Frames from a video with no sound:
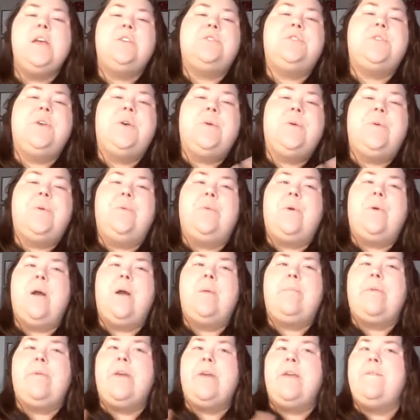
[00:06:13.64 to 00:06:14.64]
So
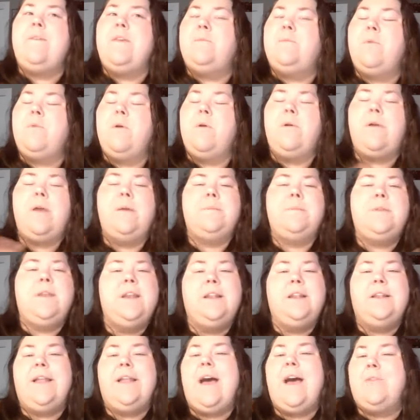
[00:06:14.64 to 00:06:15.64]
our previous program
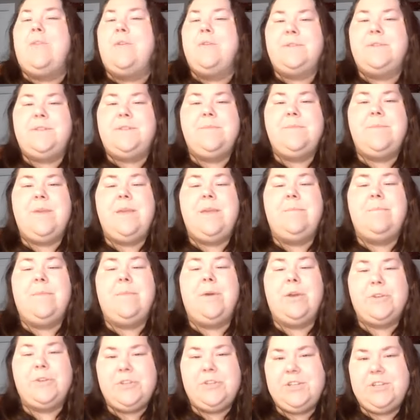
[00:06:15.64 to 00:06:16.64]
didn't allow those to be
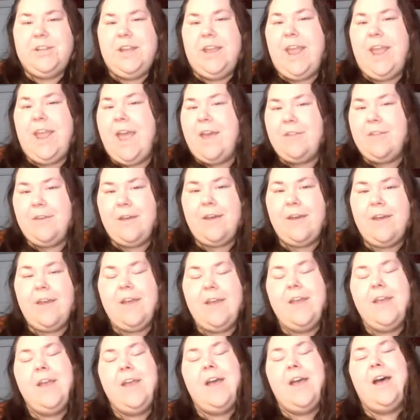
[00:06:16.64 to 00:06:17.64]
merged together
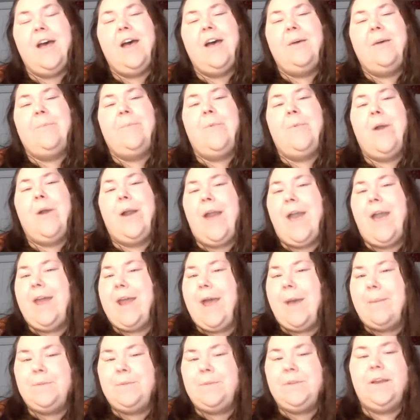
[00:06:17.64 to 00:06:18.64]
where
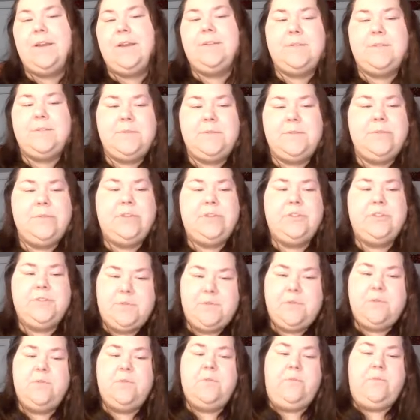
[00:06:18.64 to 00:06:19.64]
EdApp does, which
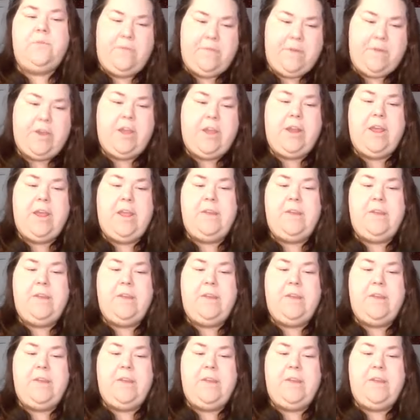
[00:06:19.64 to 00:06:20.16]
is very